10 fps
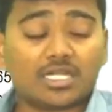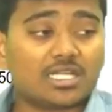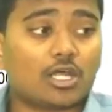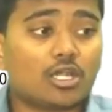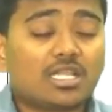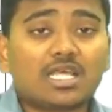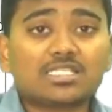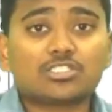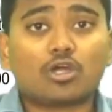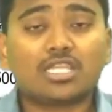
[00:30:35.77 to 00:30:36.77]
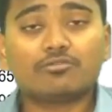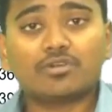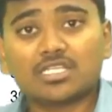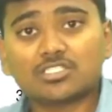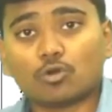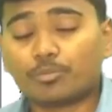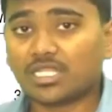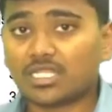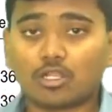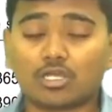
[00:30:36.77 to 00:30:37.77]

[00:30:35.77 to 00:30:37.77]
and auditor has not given his opinion